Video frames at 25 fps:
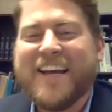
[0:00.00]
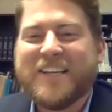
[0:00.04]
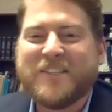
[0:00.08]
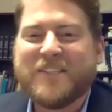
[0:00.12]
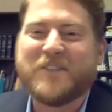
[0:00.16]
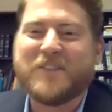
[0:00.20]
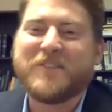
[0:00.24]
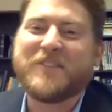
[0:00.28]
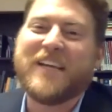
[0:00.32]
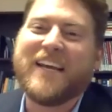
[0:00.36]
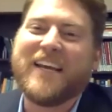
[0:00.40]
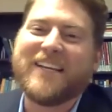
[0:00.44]

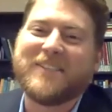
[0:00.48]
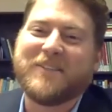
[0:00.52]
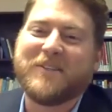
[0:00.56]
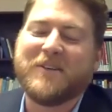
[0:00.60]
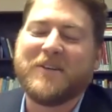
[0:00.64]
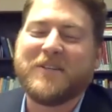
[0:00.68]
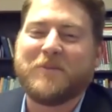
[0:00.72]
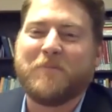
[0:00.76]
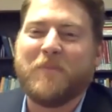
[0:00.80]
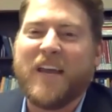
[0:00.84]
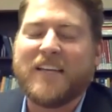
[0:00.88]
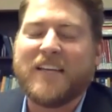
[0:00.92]
So C.S.
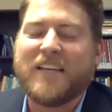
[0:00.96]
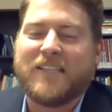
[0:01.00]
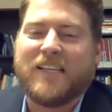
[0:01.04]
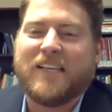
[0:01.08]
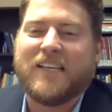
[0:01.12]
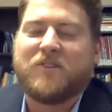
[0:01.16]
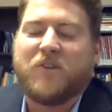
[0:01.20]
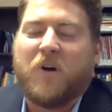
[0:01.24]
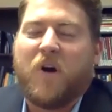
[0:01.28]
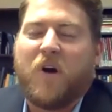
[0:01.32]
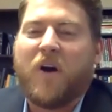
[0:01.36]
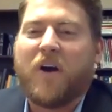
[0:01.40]
Lewis makes
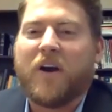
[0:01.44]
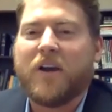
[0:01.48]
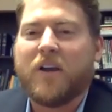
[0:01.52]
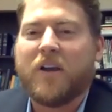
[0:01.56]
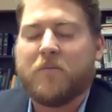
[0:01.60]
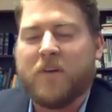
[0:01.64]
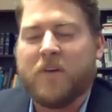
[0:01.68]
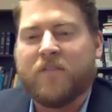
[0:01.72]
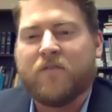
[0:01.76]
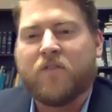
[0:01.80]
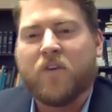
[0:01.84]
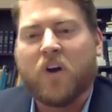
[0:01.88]
this
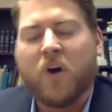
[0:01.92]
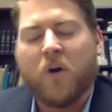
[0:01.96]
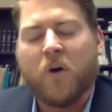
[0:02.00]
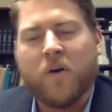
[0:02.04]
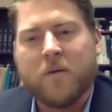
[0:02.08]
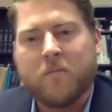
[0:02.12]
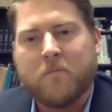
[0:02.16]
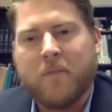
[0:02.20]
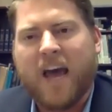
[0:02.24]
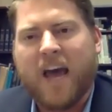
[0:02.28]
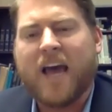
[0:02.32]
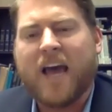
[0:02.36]
argument for
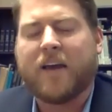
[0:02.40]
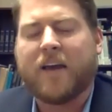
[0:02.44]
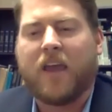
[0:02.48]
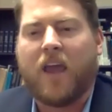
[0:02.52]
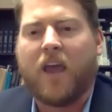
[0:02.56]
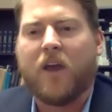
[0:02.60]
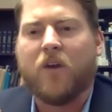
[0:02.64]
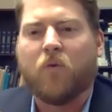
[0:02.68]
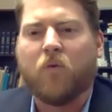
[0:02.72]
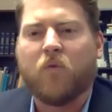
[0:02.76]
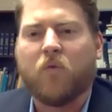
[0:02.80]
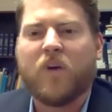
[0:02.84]
going back
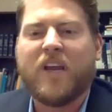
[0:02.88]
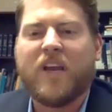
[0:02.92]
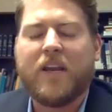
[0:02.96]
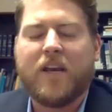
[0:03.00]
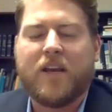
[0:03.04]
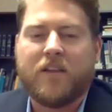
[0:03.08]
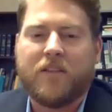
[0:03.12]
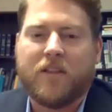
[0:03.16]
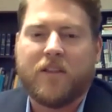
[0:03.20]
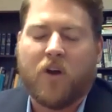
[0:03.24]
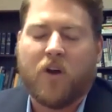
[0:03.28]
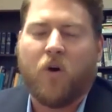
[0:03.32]
and
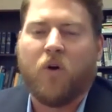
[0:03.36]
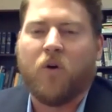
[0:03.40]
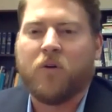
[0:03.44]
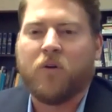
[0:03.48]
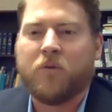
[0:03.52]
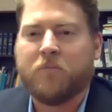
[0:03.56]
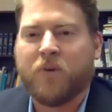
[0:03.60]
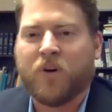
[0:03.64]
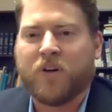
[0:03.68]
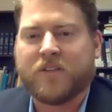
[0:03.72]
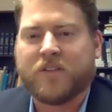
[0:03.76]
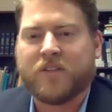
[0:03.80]
reading the
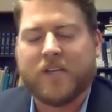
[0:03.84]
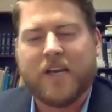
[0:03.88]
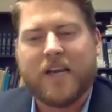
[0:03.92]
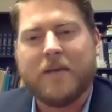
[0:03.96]
old books,